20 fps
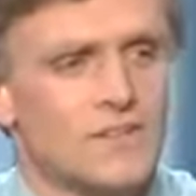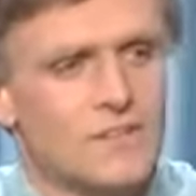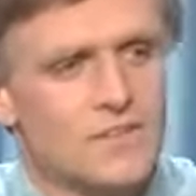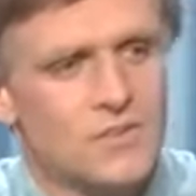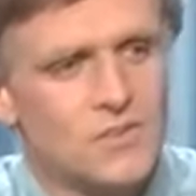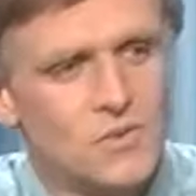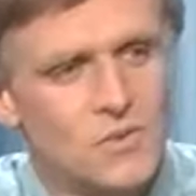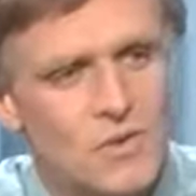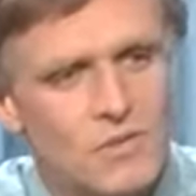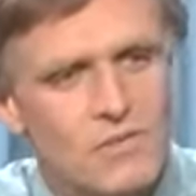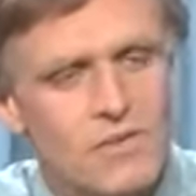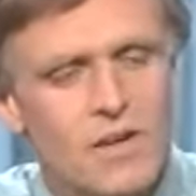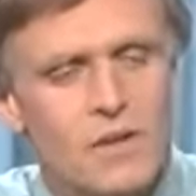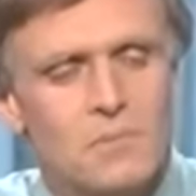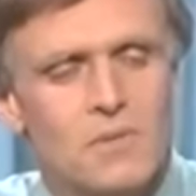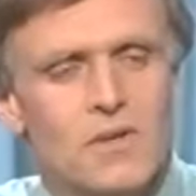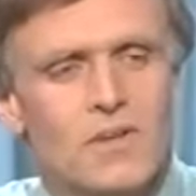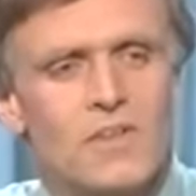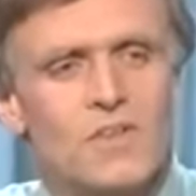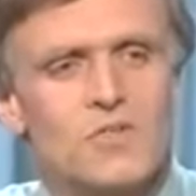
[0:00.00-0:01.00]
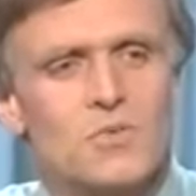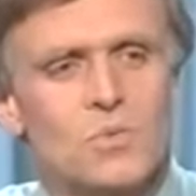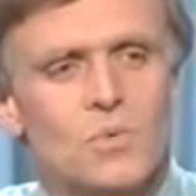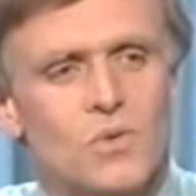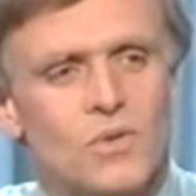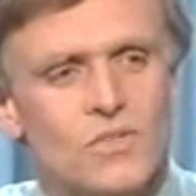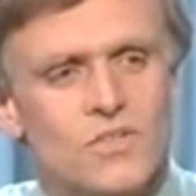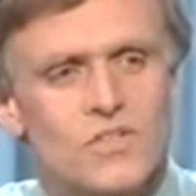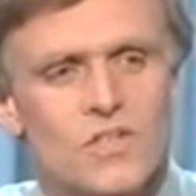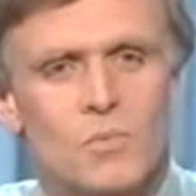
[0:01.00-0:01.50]
very fortunate
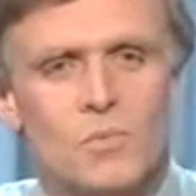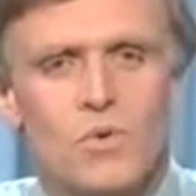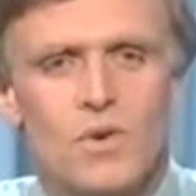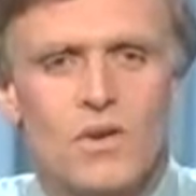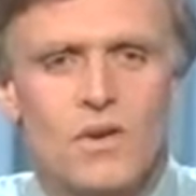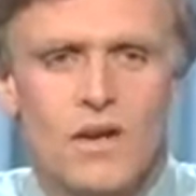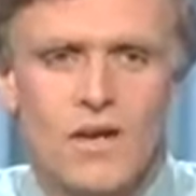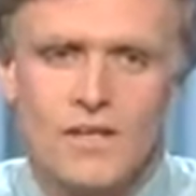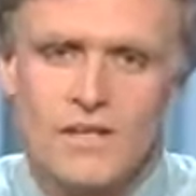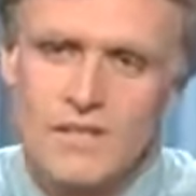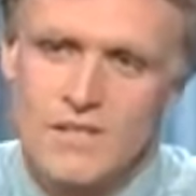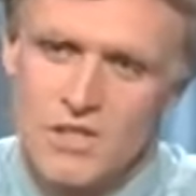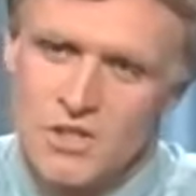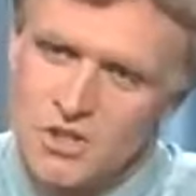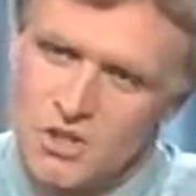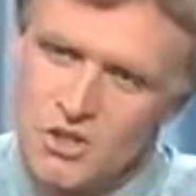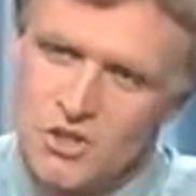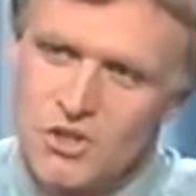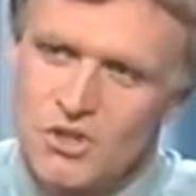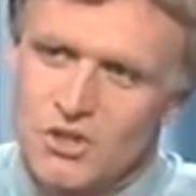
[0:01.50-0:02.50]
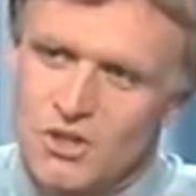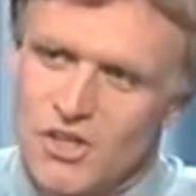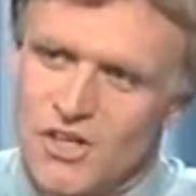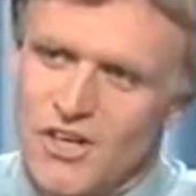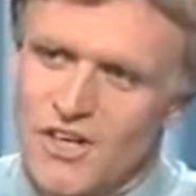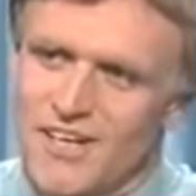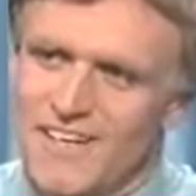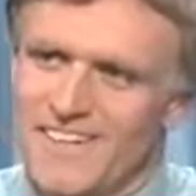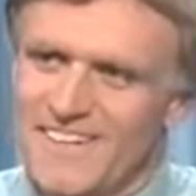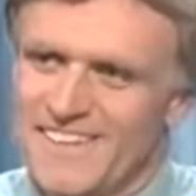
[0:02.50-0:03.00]
to have come into this world as
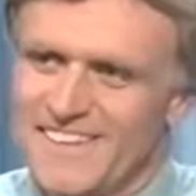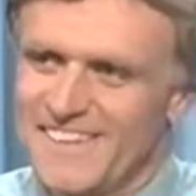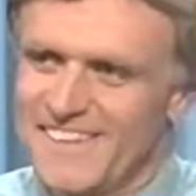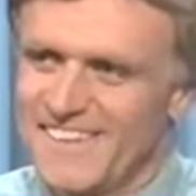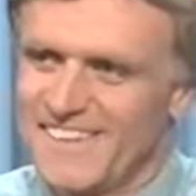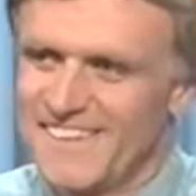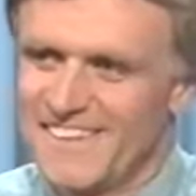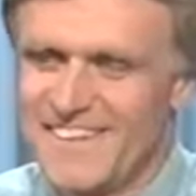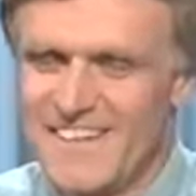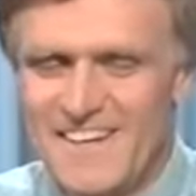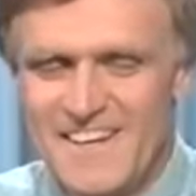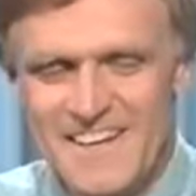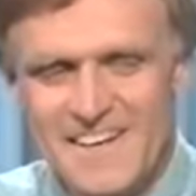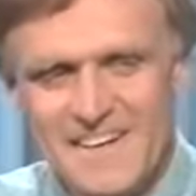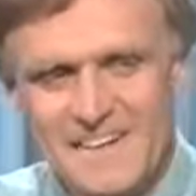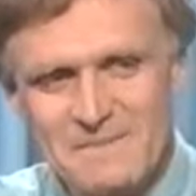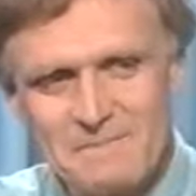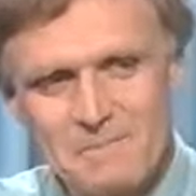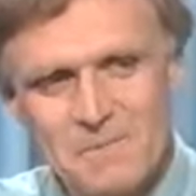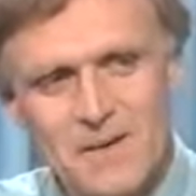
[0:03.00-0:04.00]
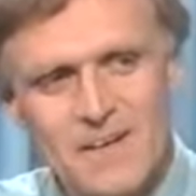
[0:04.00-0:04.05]
someone not addicted to sugar.